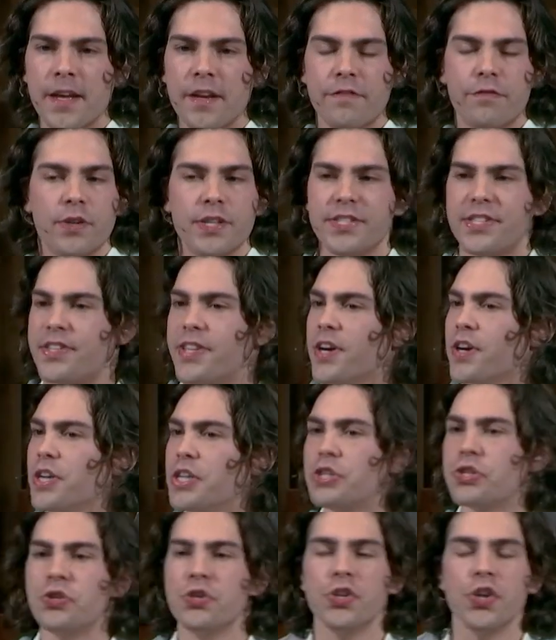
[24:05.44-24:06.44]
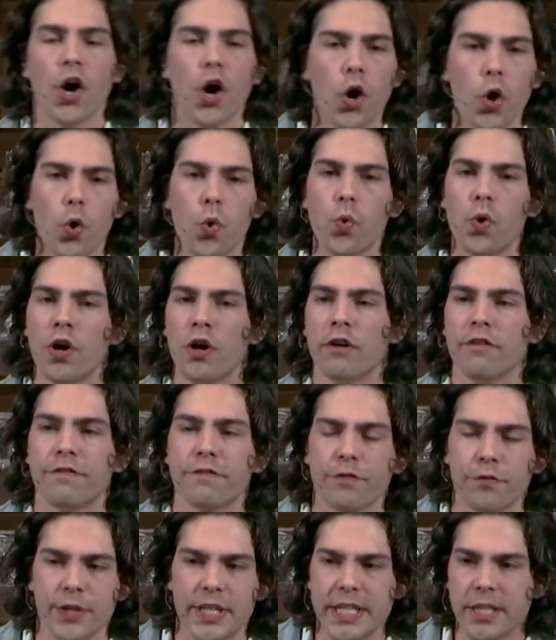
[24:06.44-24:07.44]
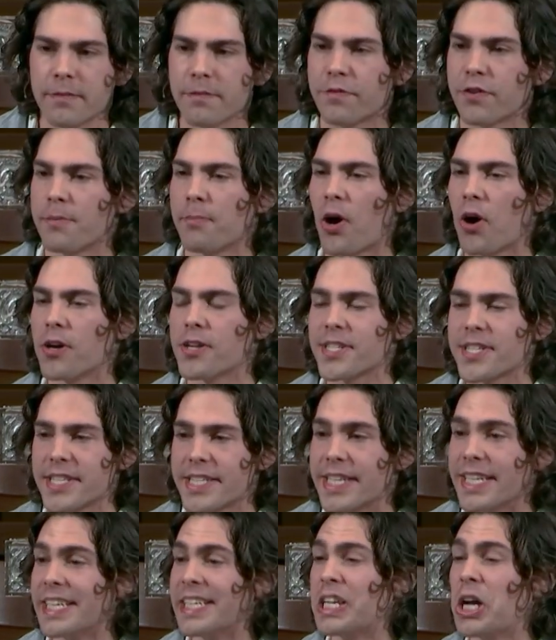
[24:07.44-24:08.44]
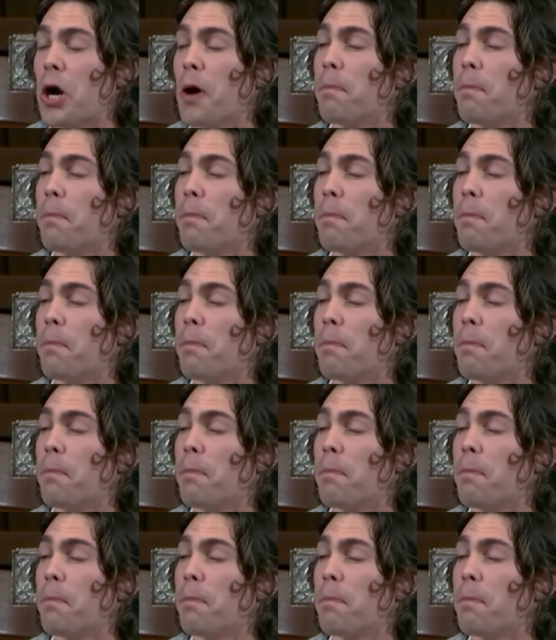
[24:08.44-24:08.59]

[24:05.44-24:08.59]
Friends, there is no freedom from our sin